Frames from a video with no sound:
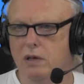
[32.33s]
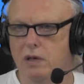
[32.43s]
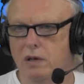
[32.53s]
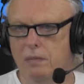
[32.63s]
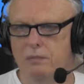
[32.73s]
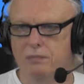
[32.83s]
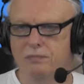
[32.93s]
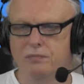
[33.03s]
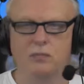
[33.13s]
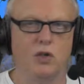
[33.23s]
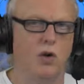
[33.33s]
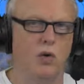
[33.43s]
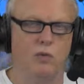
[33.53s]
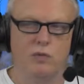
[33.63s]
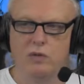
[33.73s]

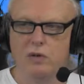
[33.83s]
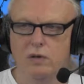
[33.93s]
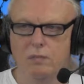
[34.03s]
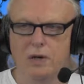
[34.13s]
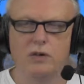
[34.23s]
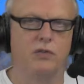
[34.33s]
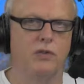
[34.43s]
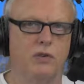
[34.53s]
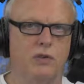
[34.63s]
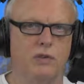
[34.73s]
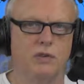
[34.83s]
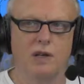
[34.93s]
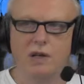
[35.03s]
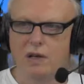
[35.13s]
The marathon is